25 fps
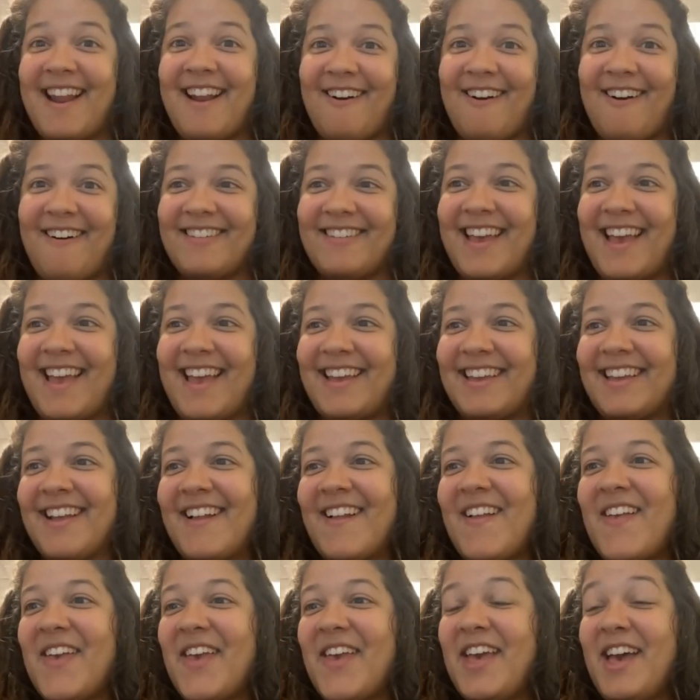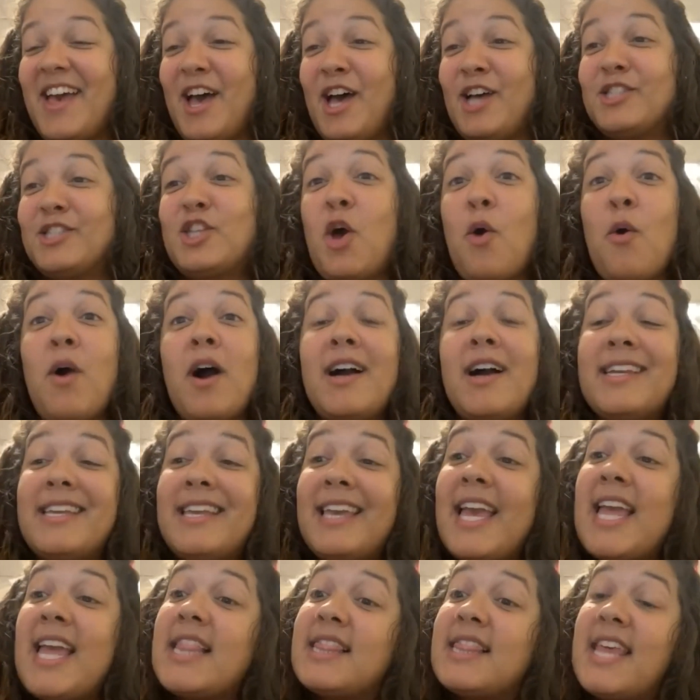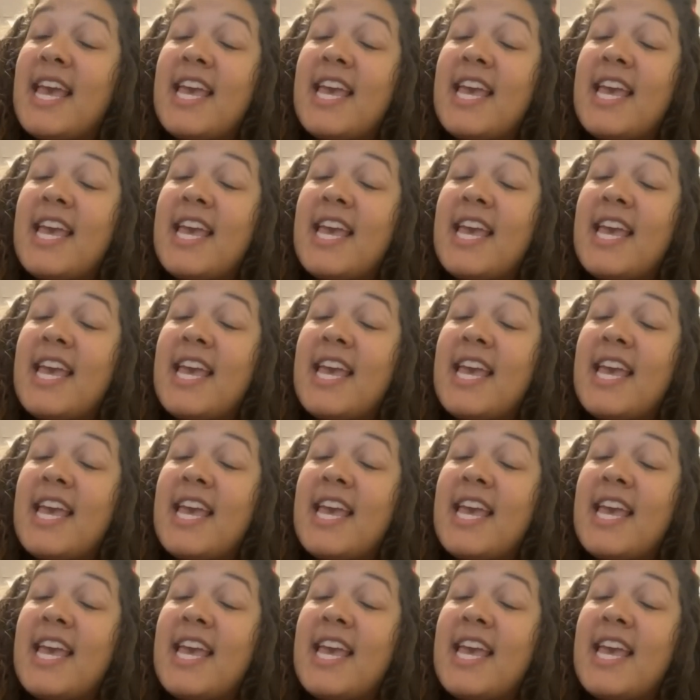at all. Okay. So again,